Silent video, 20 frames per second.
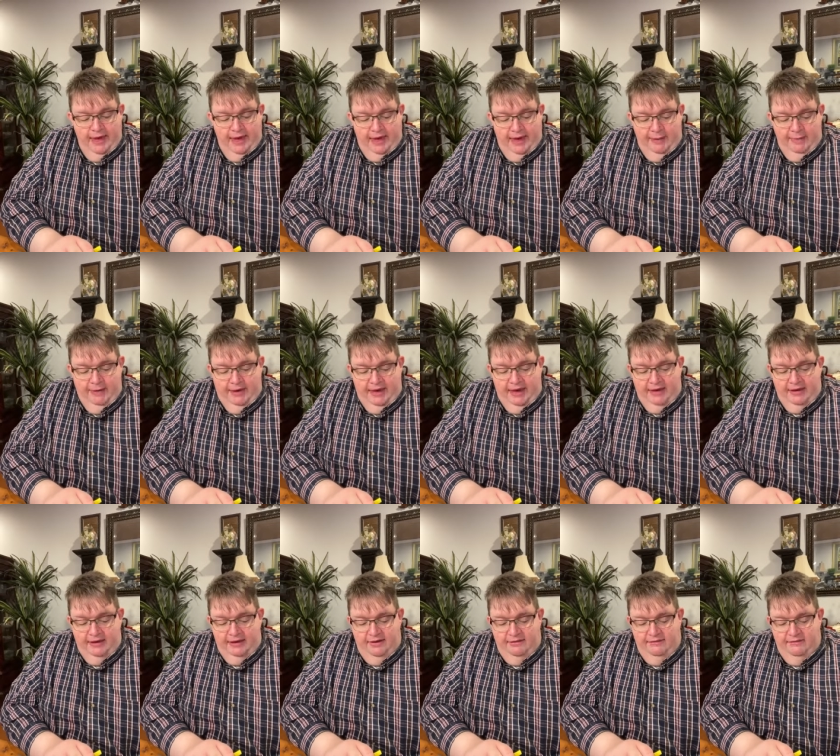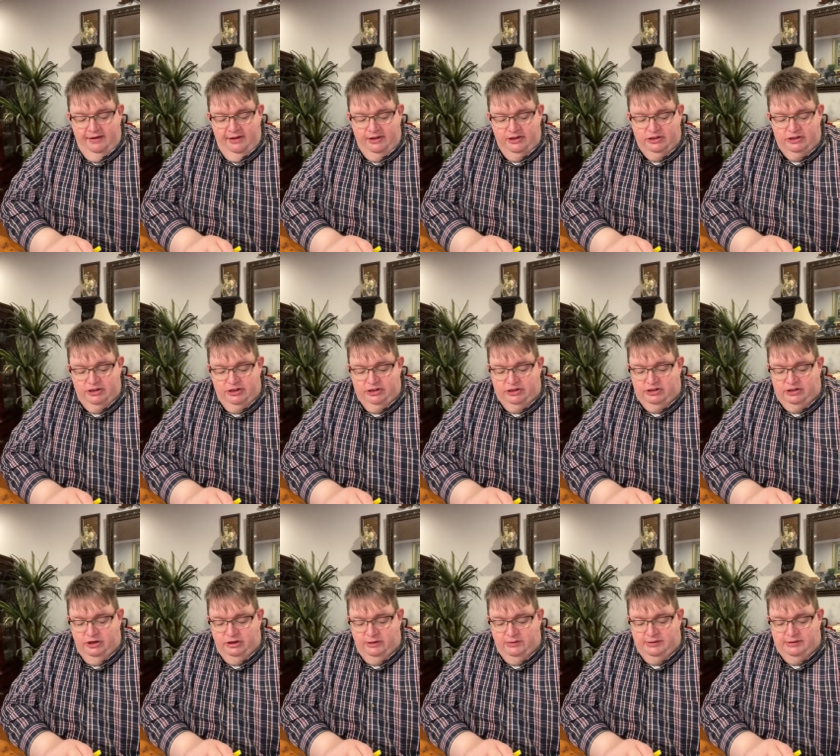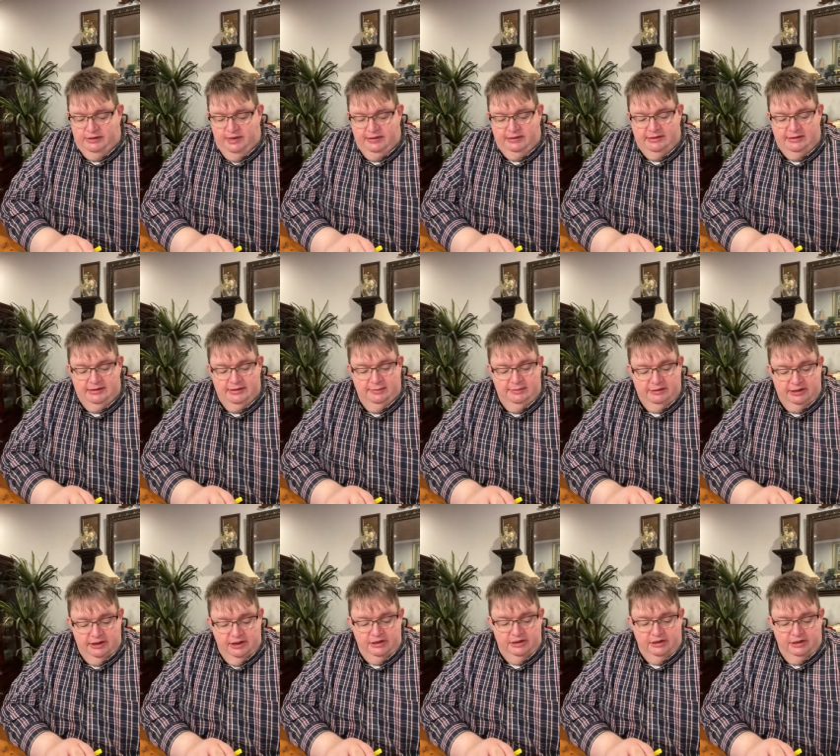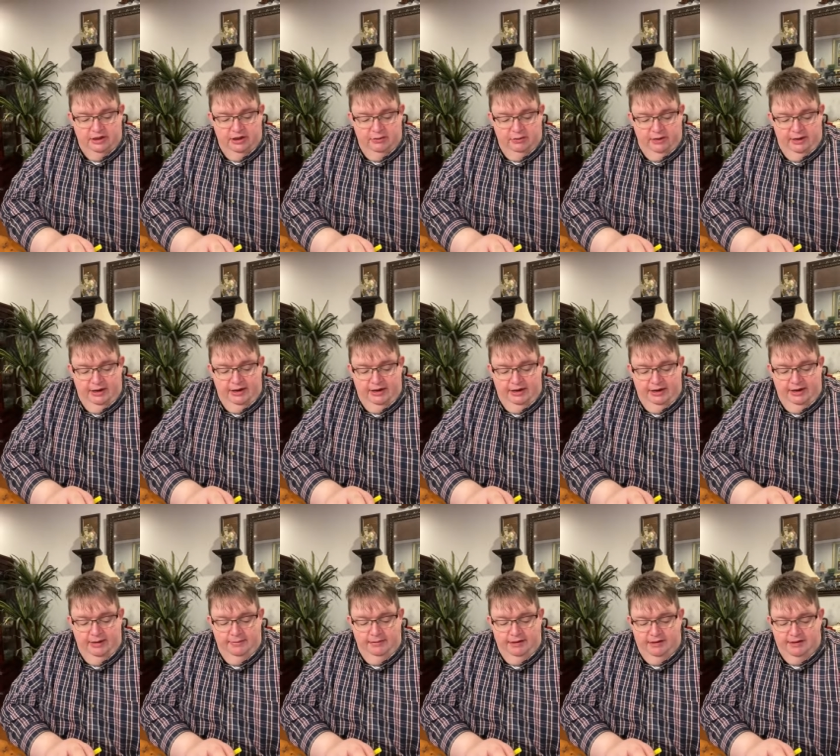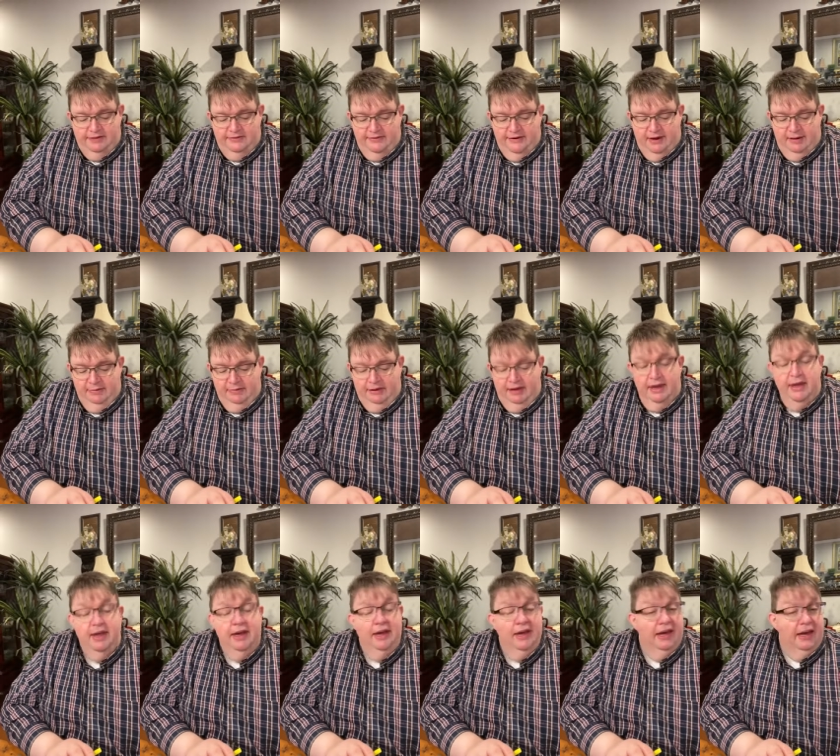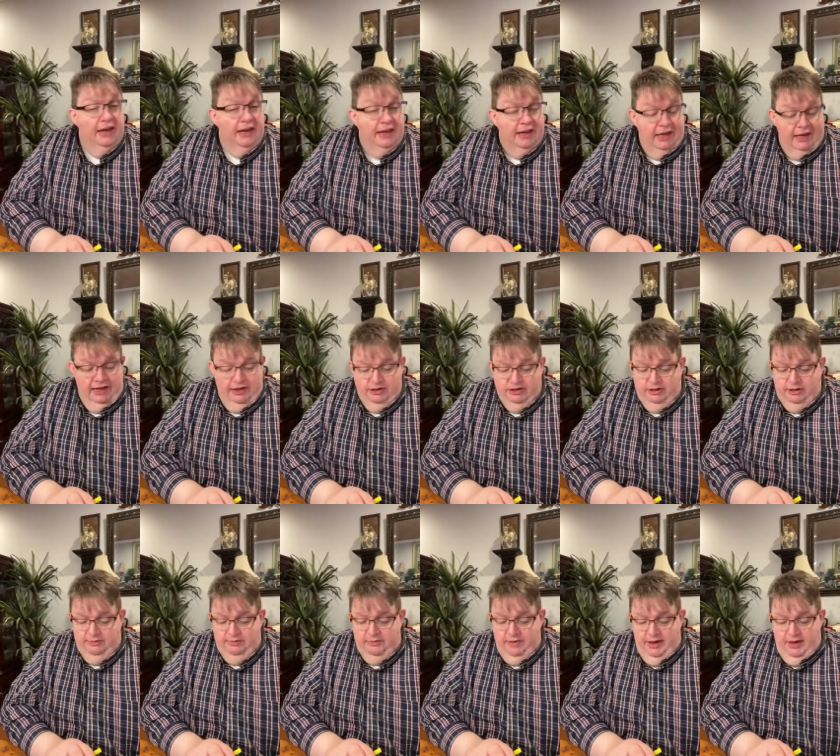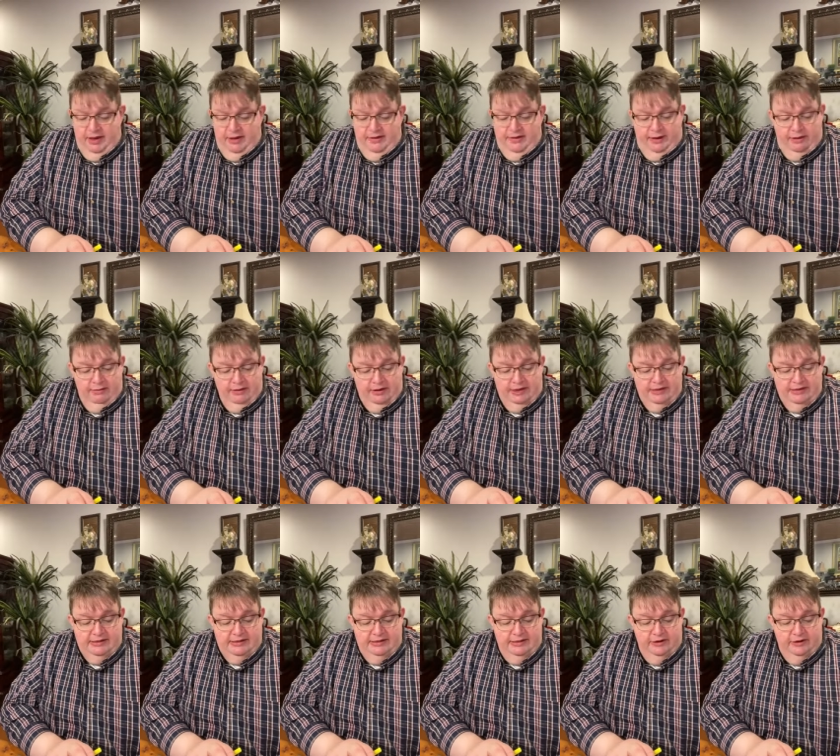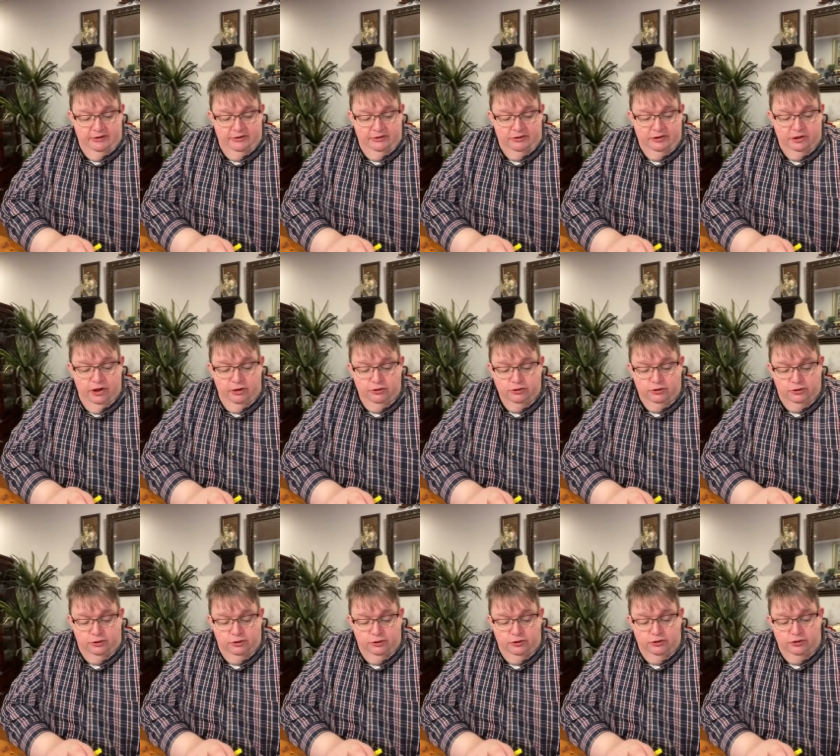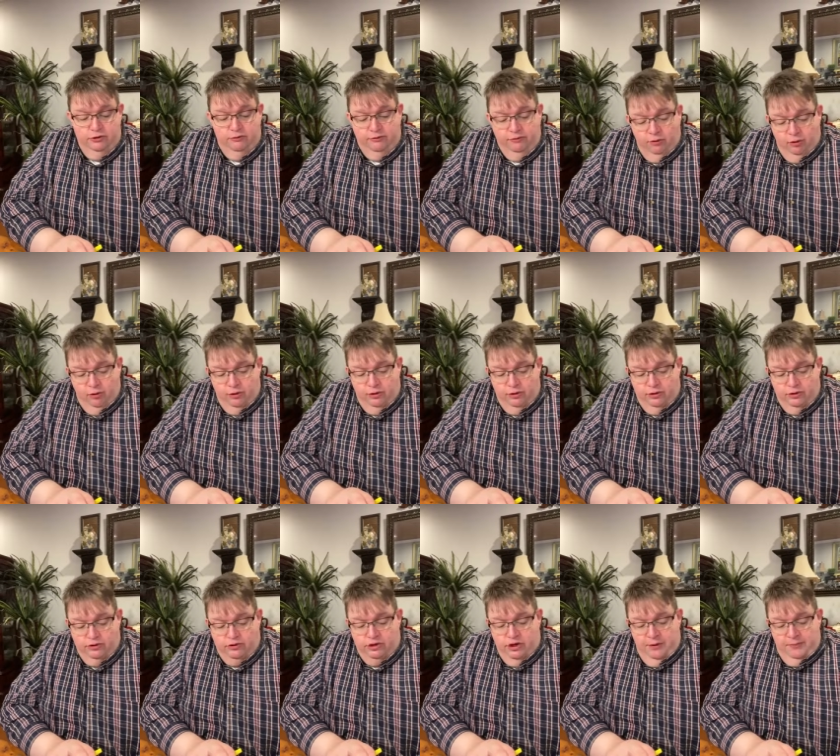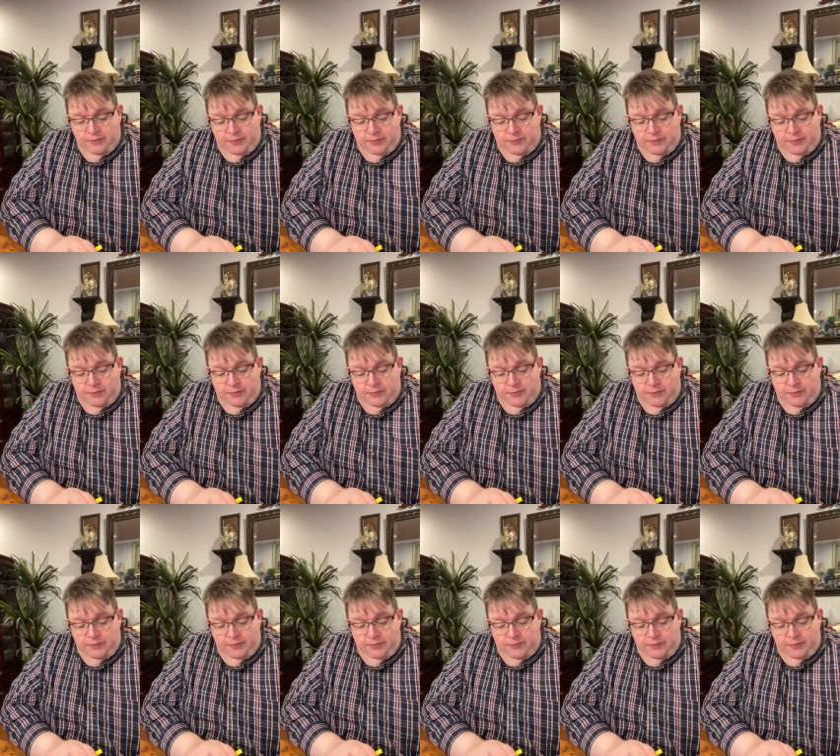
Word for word: He began to envision the circumstances that potentially awaited him and his family in Egypt. They would consider sojourners or foreigners